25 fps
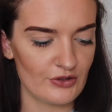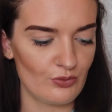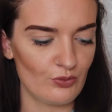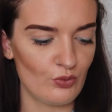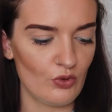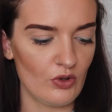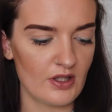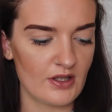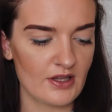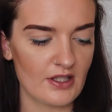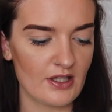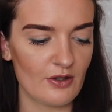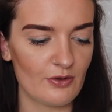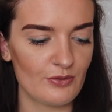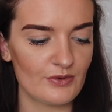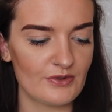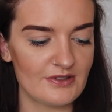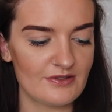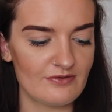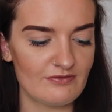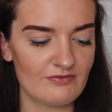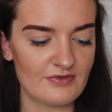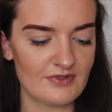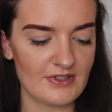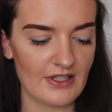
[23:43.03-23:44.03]
The one that I would
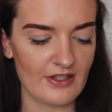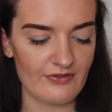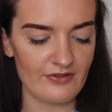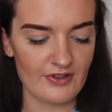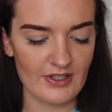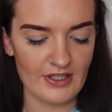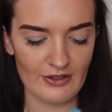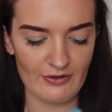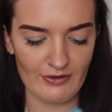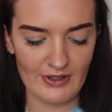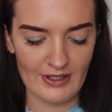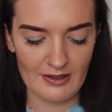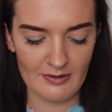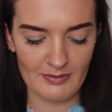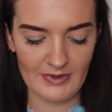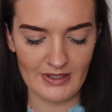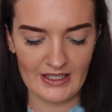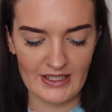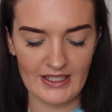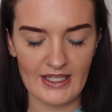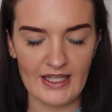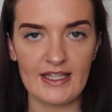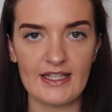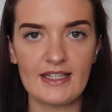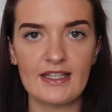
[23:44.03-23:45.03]
definitely
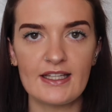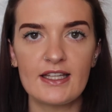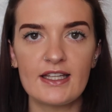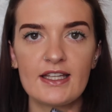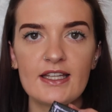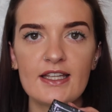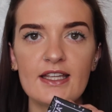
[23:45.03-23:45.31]
recommend getting